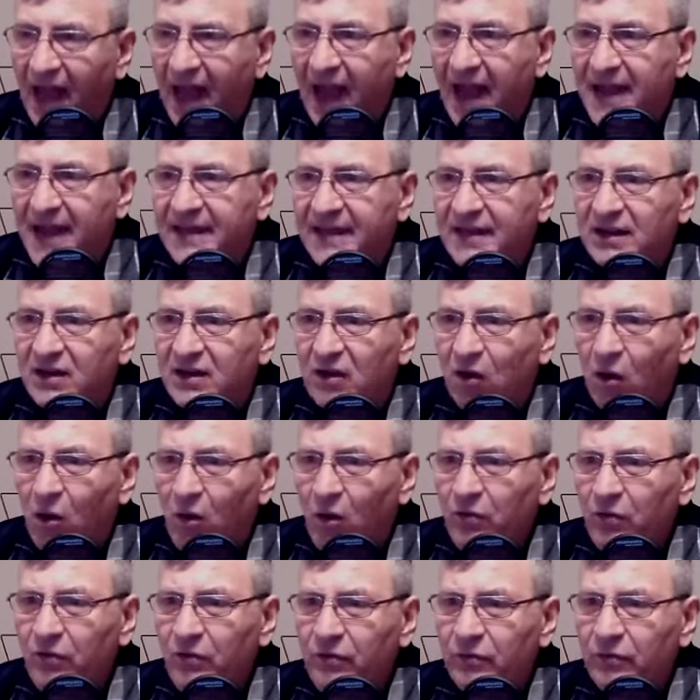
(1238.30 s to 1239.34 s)
I
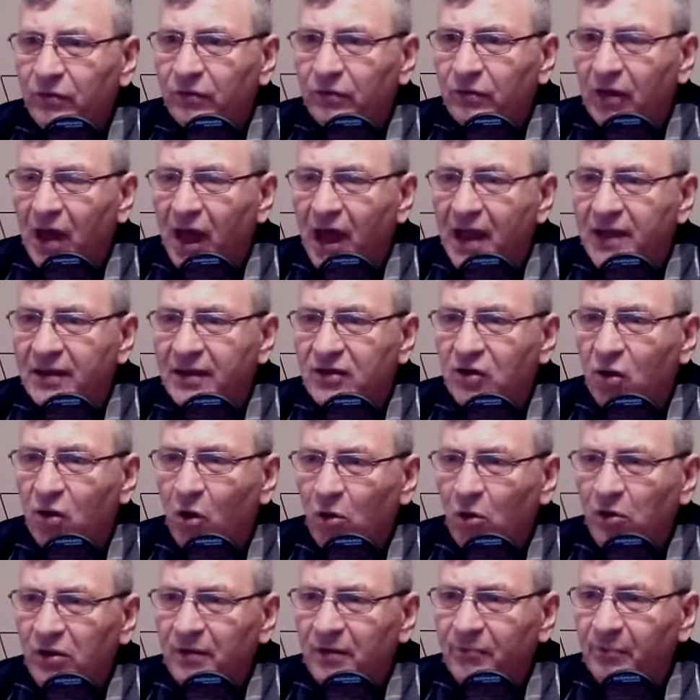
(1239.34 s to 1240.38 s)
call, I
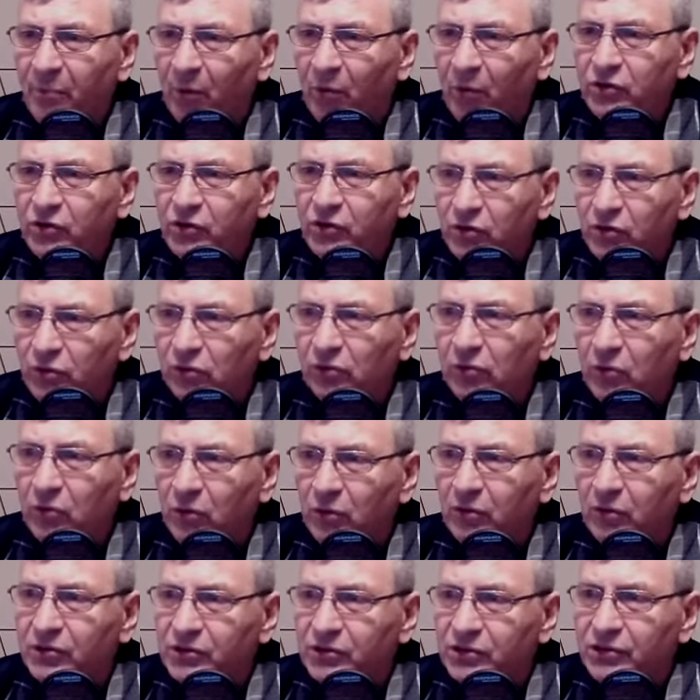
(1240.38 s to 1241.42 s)
call upon you,
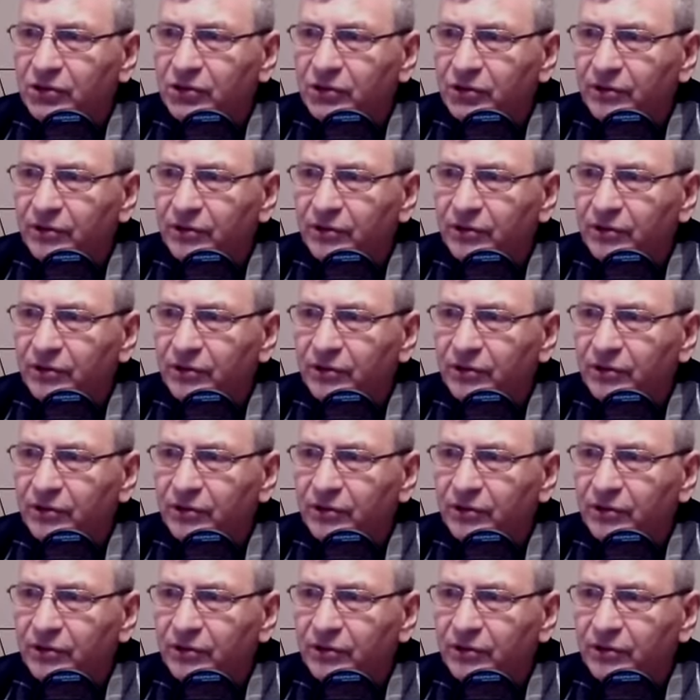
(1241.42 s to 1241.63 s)
Lord,